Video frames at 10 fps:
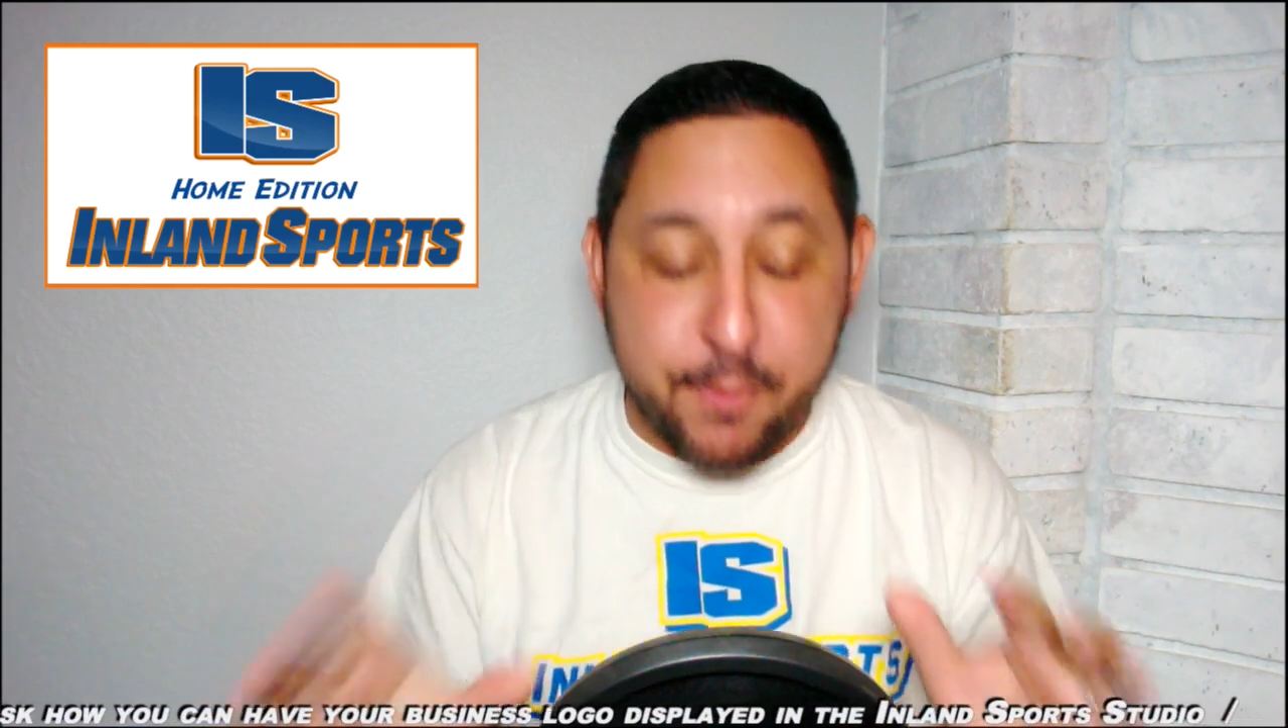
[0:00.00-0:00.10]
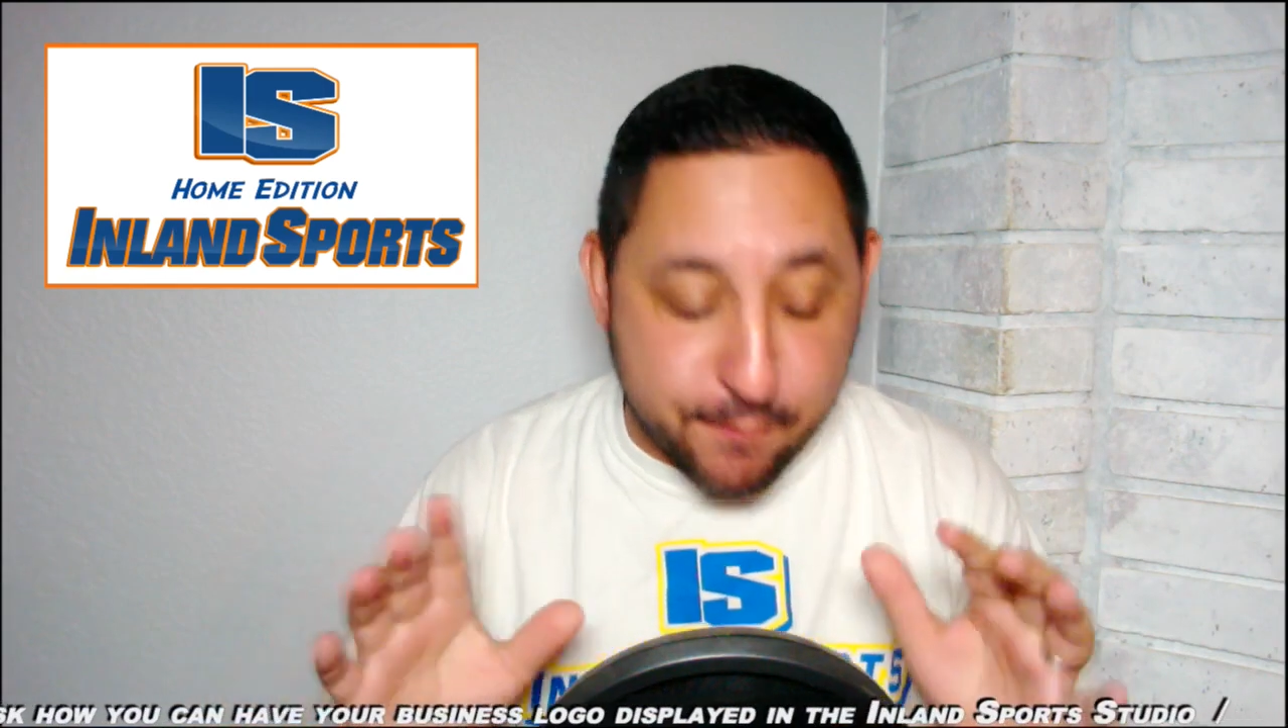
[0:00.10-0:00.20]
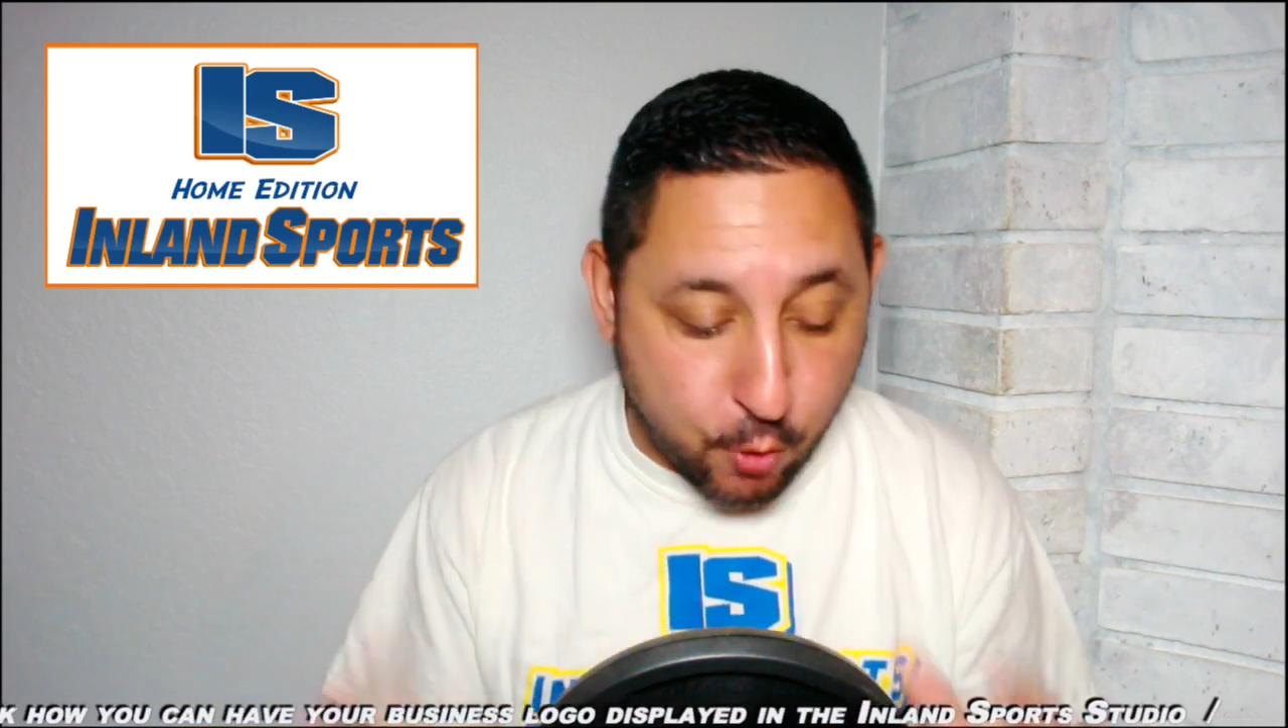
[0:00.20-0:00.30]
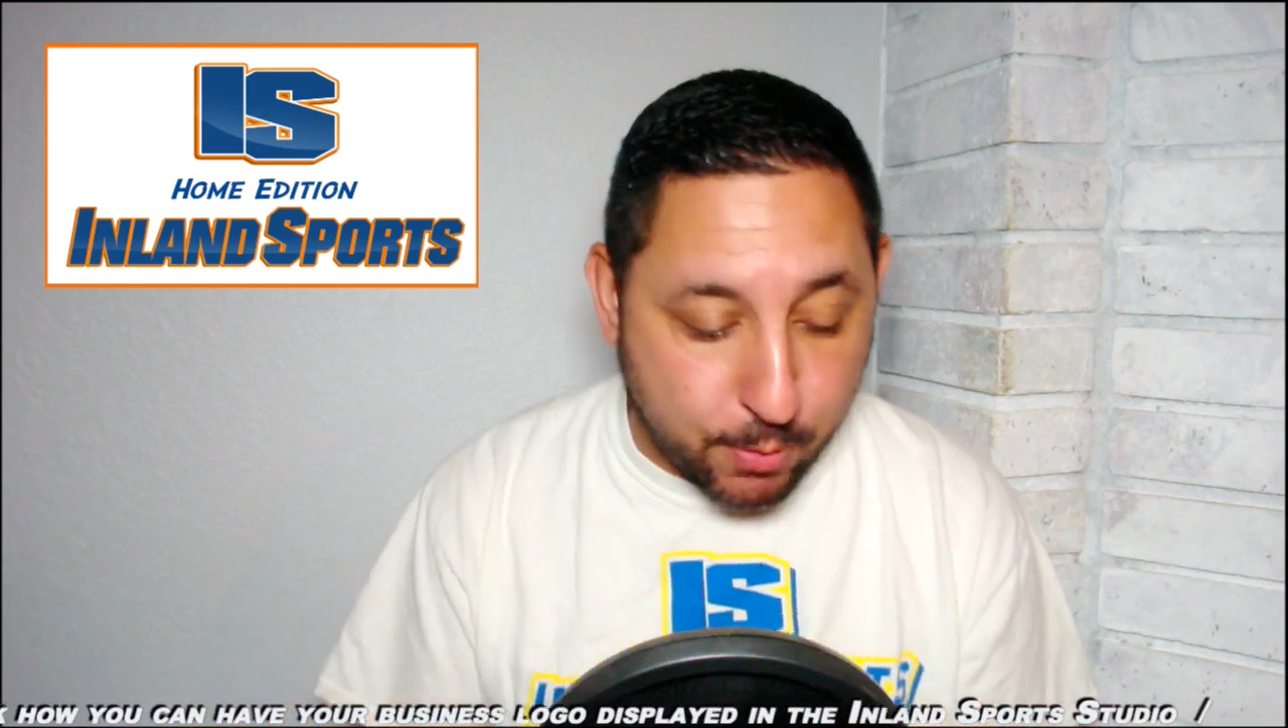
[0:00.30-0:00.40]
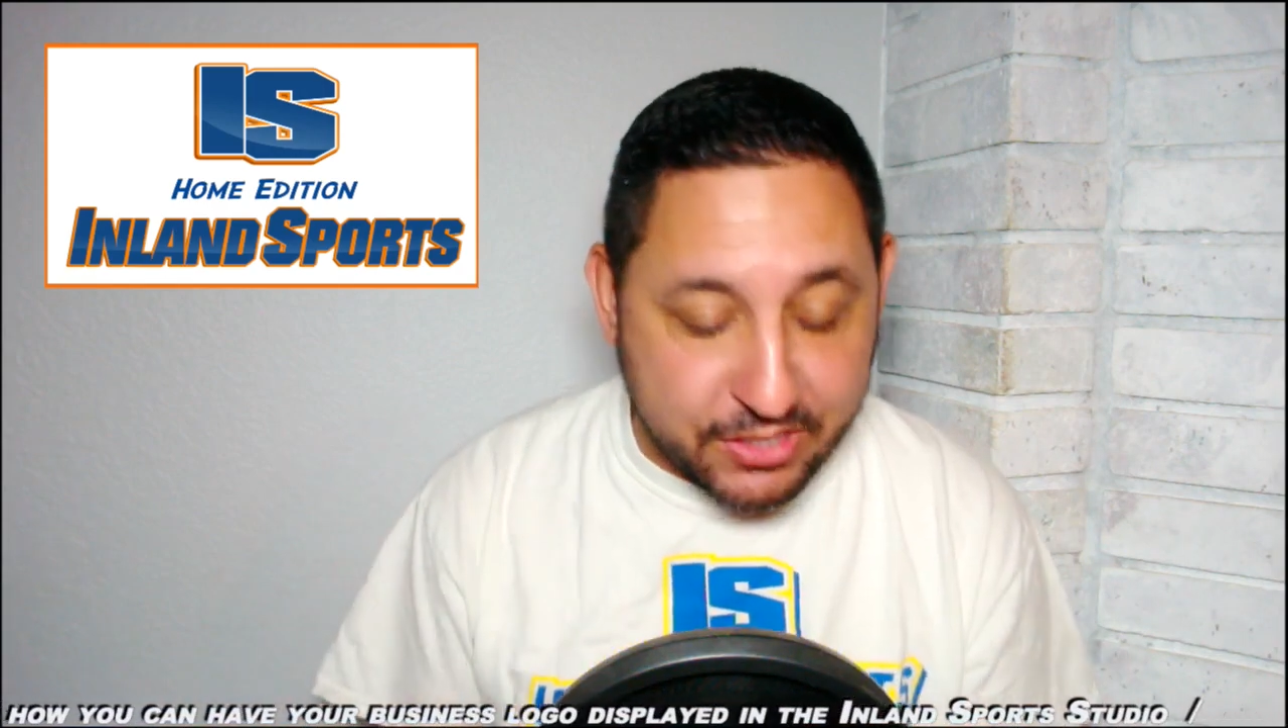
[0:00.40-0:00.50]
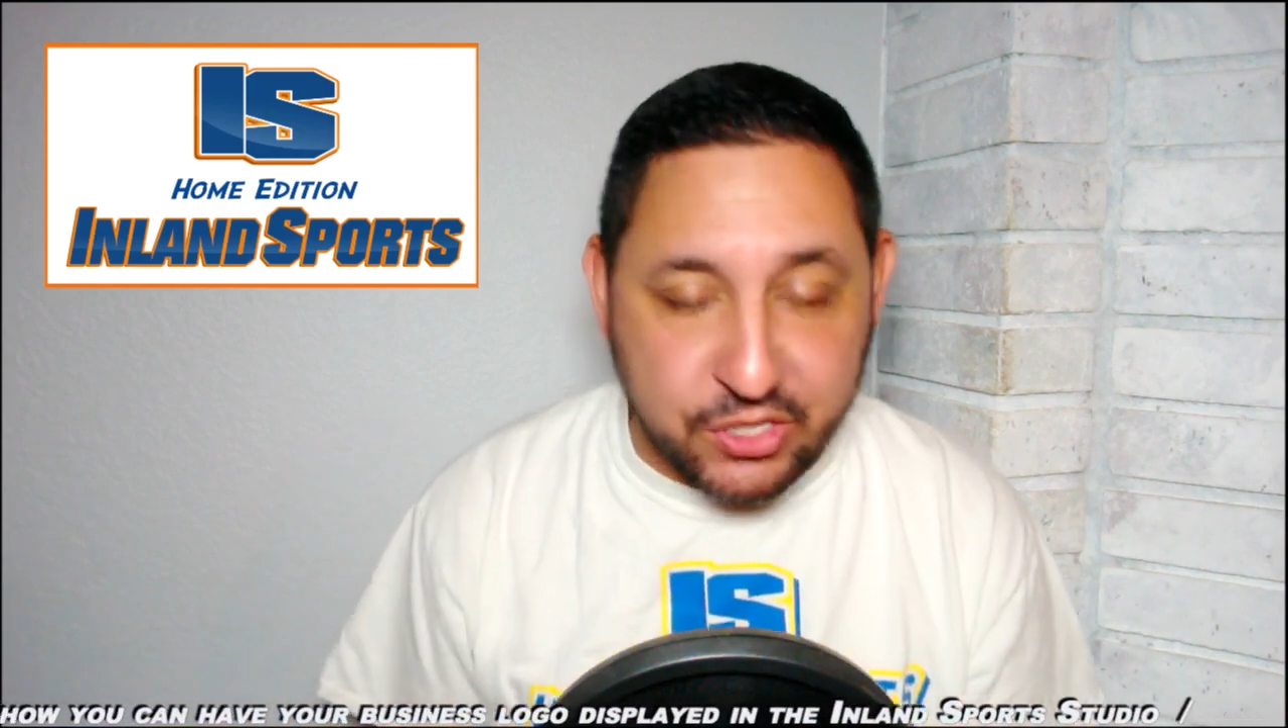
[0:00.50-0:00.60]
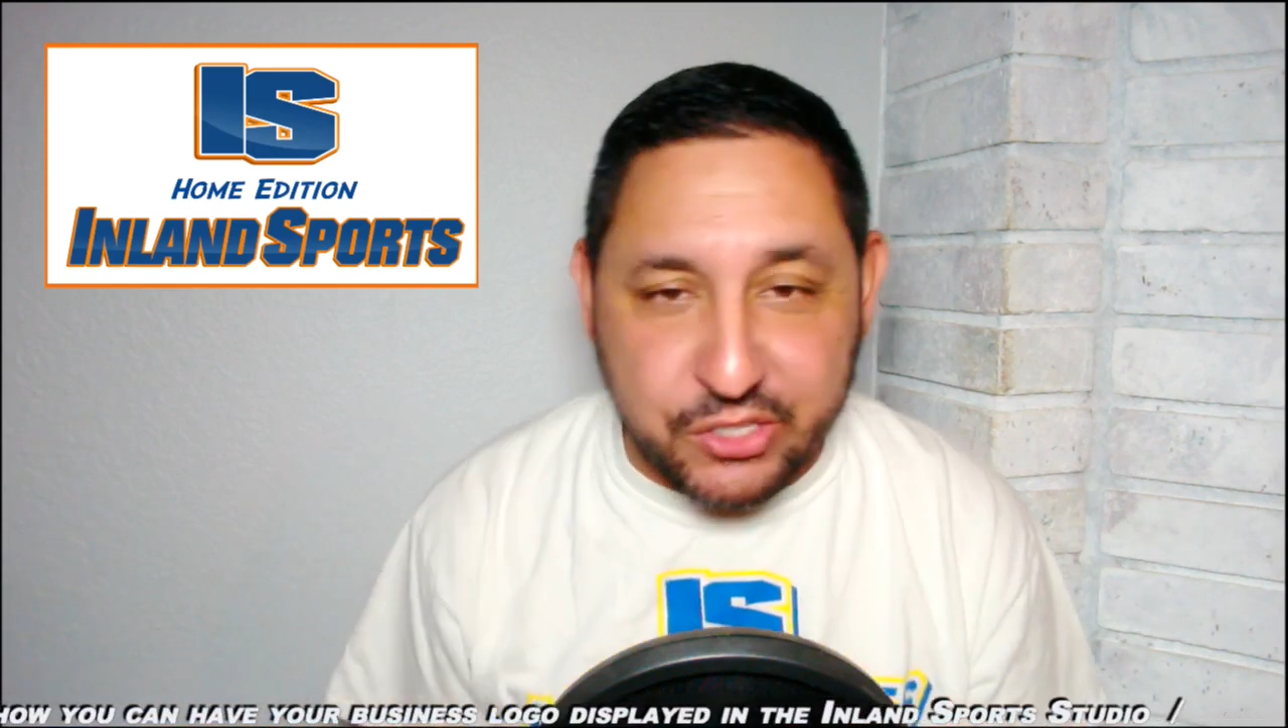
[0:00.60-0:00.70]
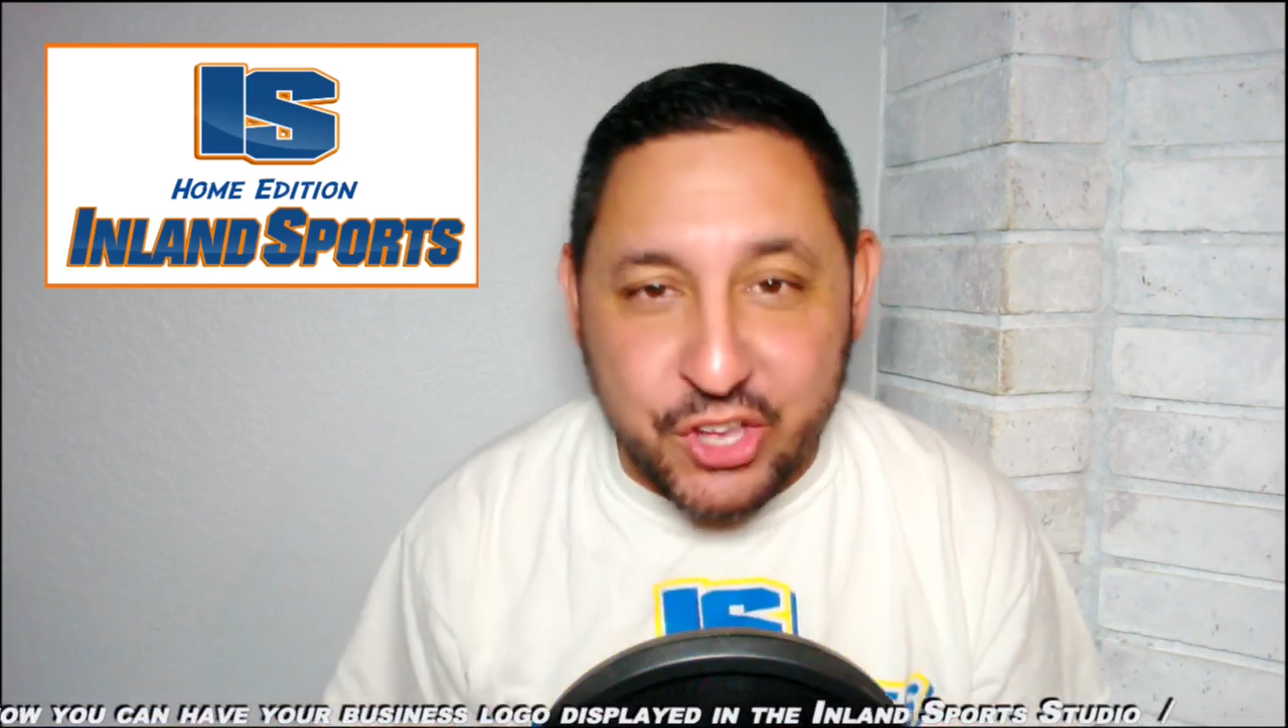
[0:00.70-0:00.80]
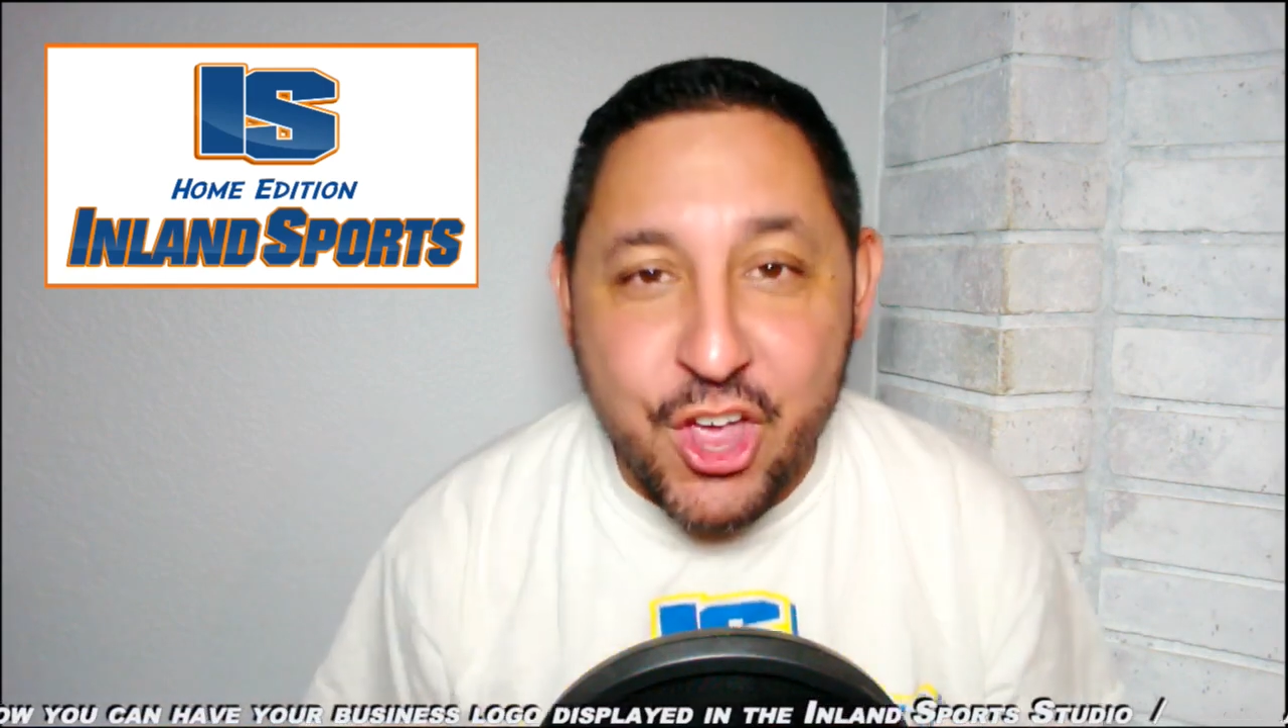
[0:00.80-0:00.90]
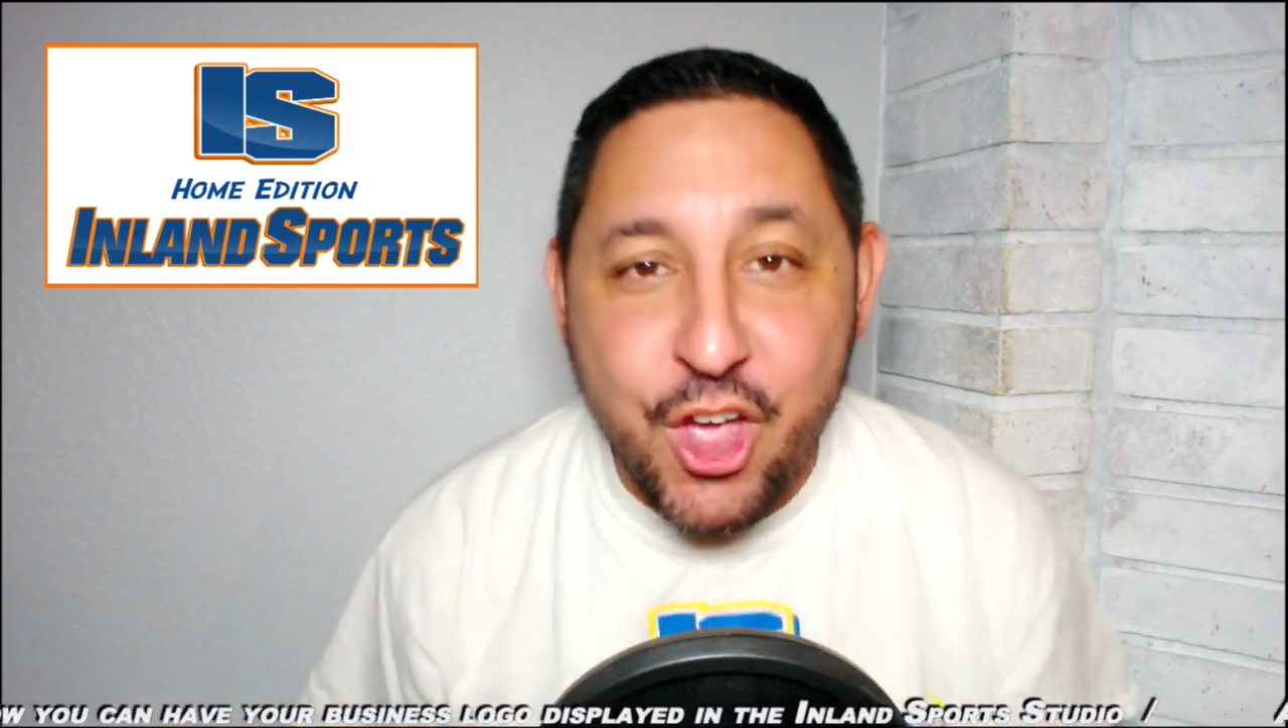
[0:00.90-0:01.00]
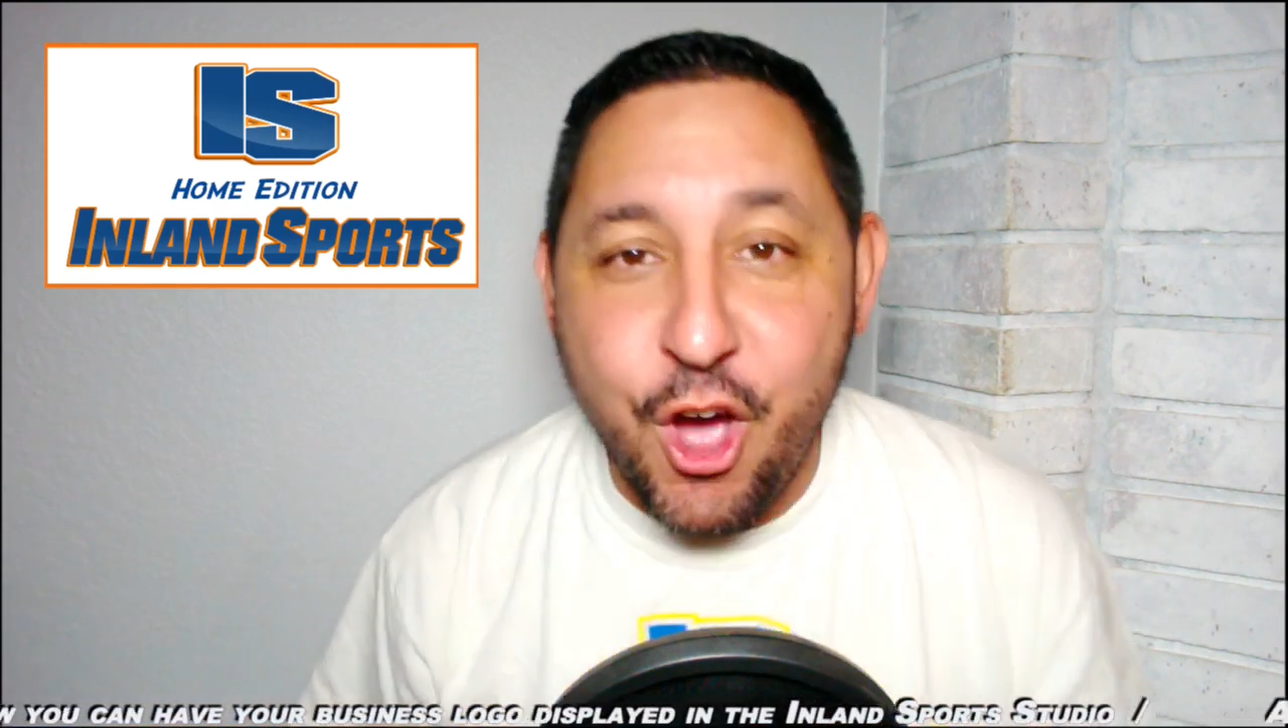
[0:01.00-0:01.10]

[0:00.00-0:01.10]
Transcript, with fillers: performances